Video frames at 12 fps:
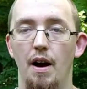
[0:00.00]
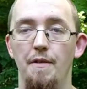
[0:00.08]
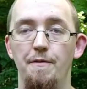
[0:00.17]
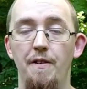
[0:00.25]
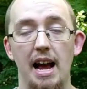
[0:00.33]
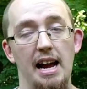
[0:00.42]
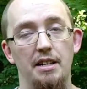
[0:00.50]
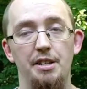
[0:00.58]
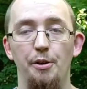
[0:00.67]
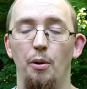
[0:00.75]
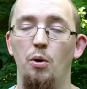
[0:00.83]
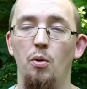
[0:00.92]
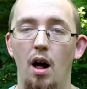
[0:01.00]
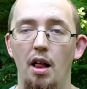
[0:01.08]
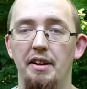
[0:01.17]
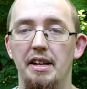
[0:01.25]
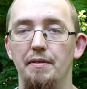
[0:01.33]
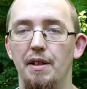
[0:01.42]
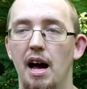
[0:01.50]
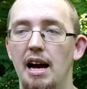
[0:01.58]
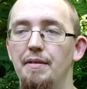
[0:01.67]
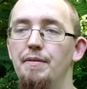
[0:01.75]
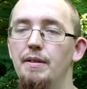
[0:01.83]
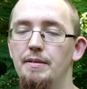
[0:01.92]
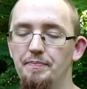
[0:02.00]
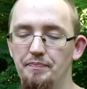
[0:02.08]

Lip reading: affect your quality of life.